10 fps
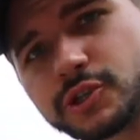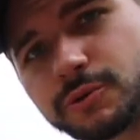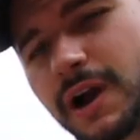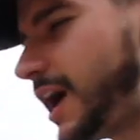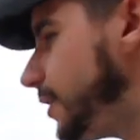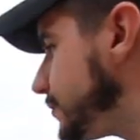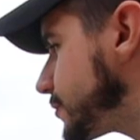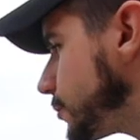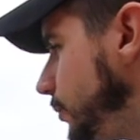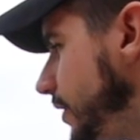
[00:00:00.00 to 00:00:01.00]

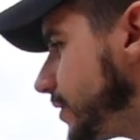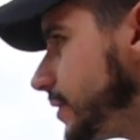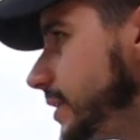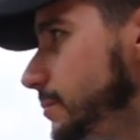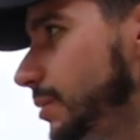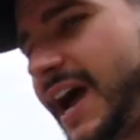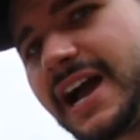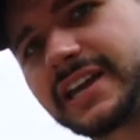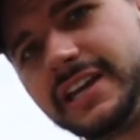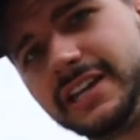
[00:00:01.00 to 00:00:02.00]
surrounds with the
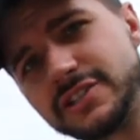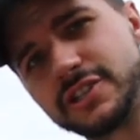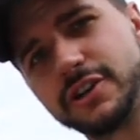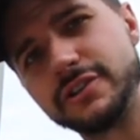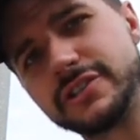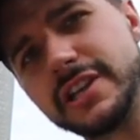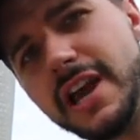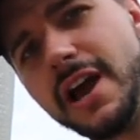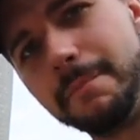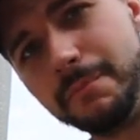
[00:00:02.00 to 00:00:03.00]
black inserts.
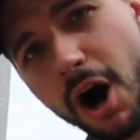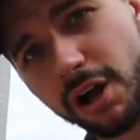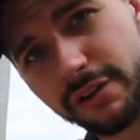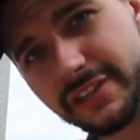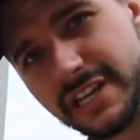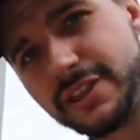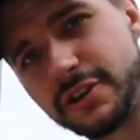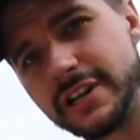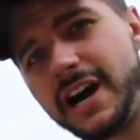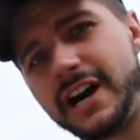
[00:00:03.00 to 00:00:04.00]
All of the
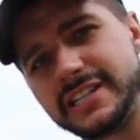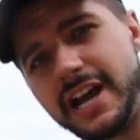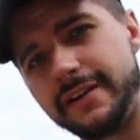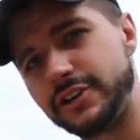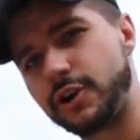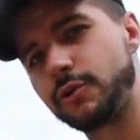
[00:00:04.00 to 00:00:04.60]
E39s have the